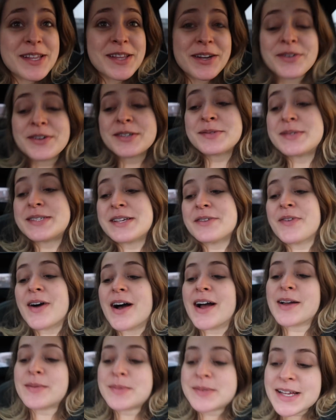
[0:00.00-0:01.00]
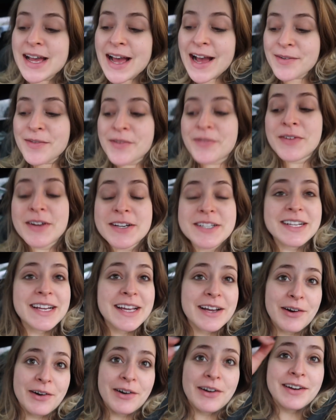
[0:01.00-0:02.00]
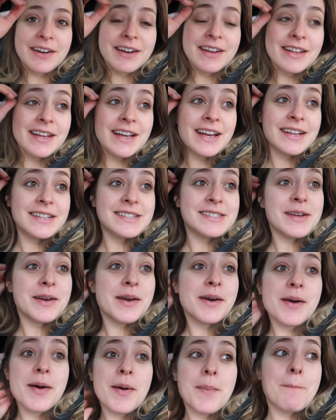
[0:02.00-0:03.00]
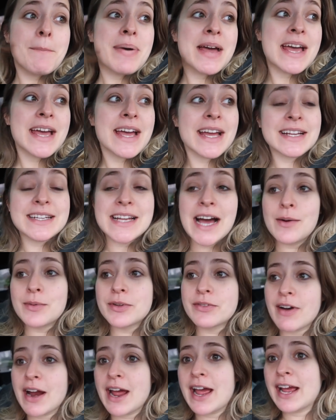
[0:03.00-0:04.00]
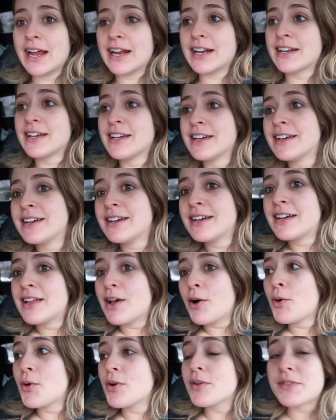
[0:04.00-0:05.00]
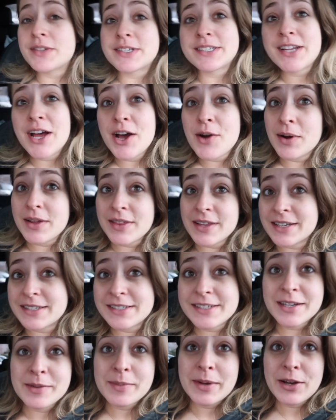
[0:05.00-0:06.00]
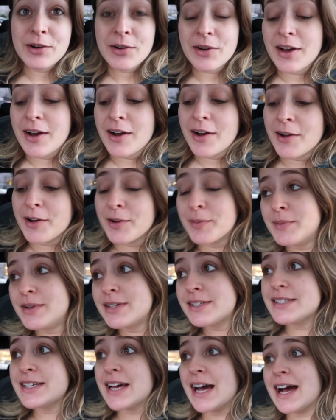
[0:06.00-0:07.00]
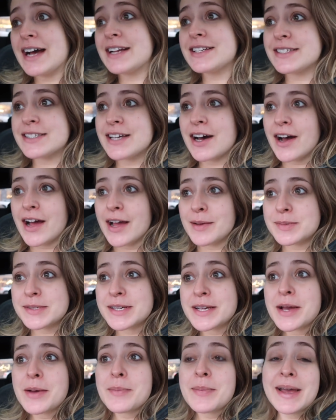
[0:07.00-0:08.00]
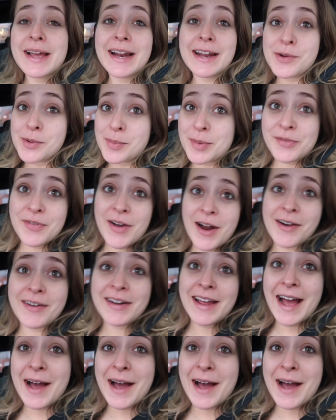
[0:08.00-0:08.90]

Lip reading: so the Christmassy vibes have officially gone. It is peeing it down with rain. All of the snow, I think, is going to be gone at home. Sad times. Piglet will be very